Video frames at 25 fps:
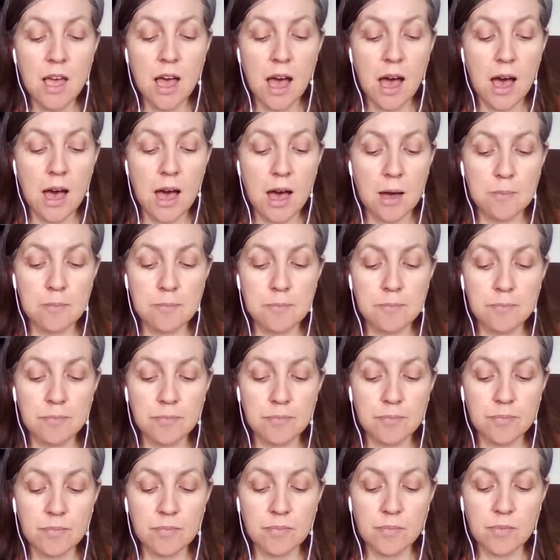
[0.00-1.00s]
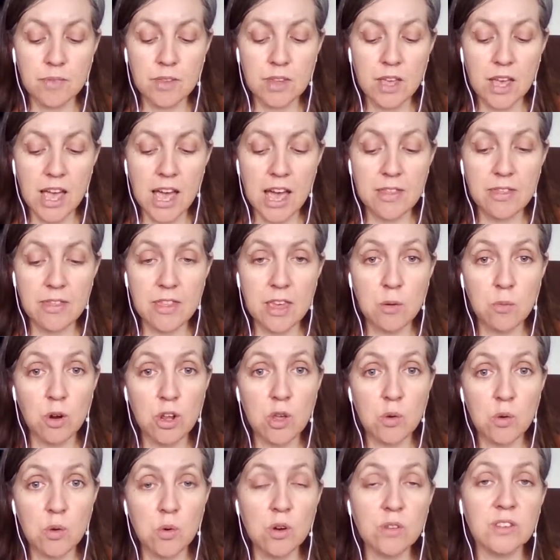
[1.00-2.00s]
And then what
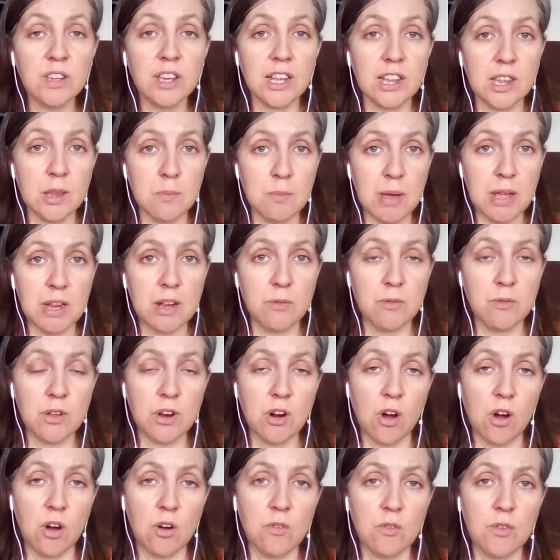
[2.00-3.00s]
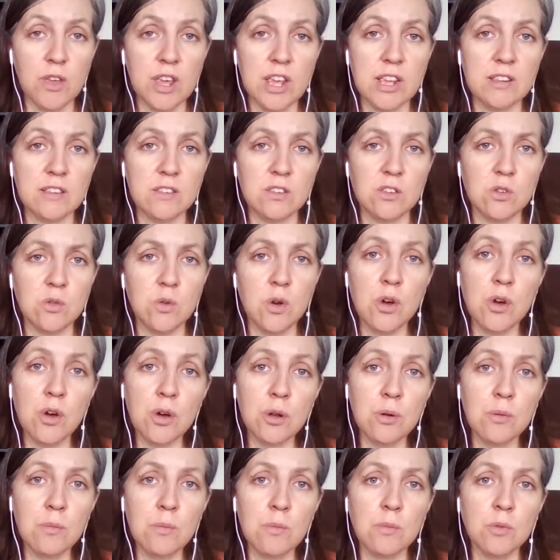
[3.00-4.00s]
you also get the benefit of is you
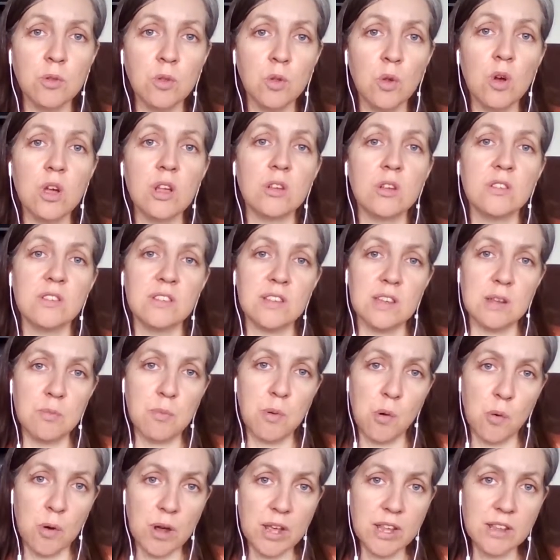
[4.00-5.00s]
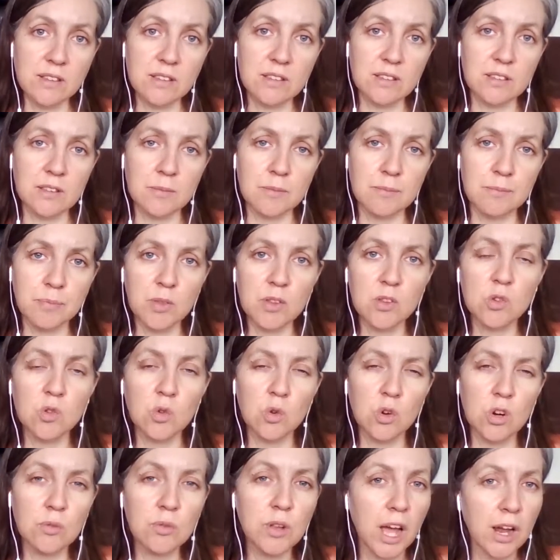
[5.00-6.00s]
earn loyalty points,
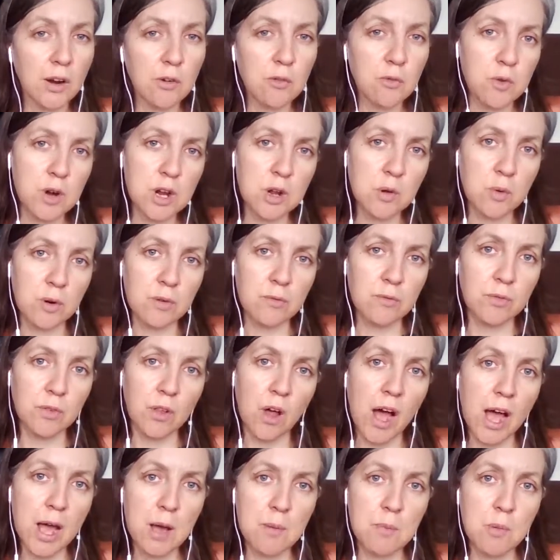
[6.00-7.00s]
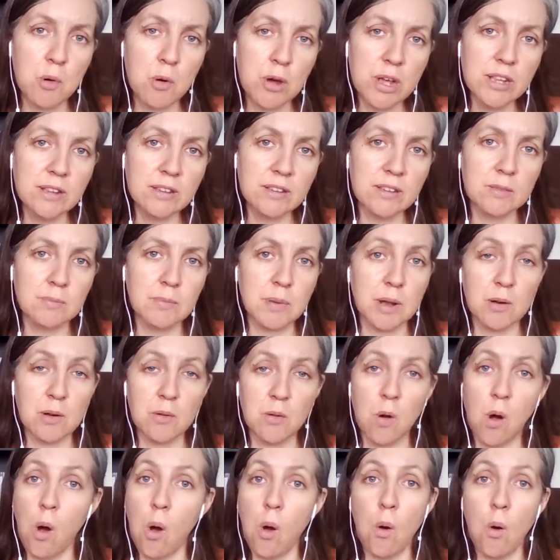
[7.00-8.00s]
sort of like frequent flyer points, but
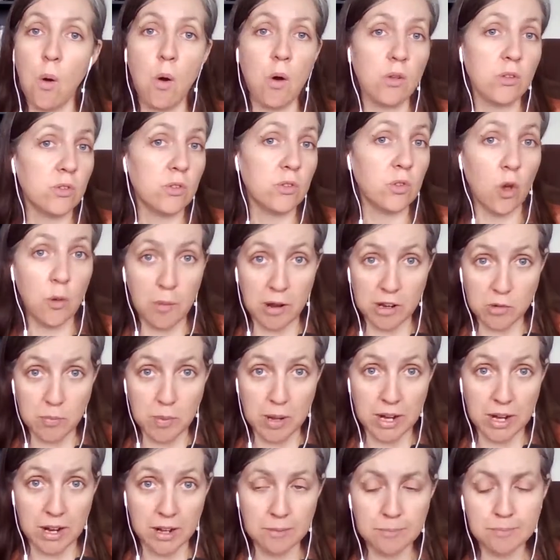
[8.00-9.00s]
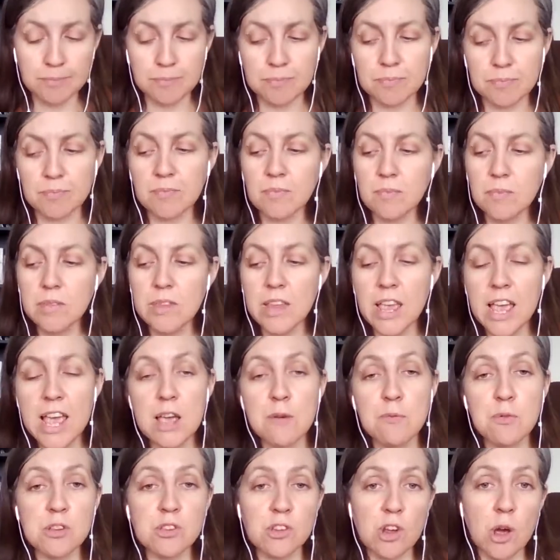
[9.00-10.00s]
so much better,
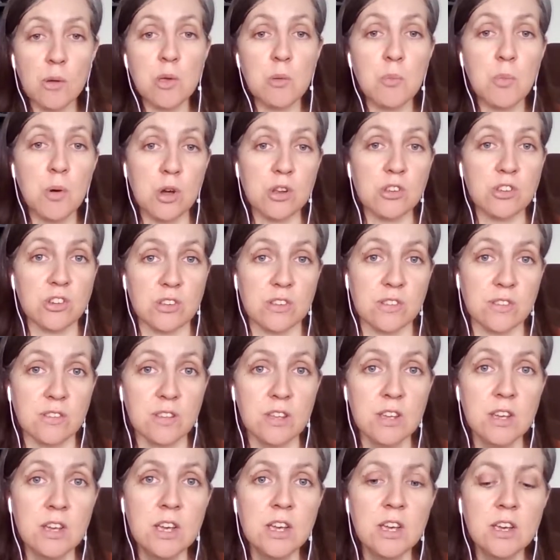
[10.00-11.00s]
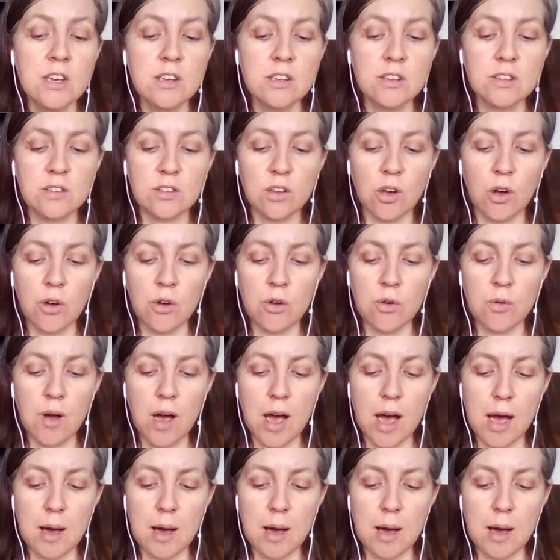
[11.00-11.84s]
every time you purchase. So